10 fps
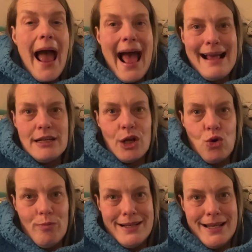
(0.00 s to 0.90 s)
And I
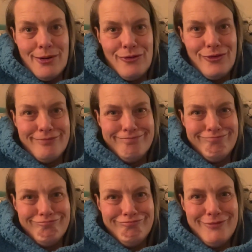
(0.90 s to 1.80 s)
got myself
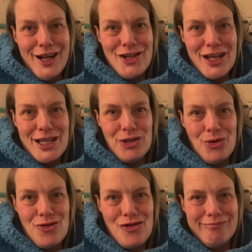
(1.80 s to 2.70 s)
a jiggy saw.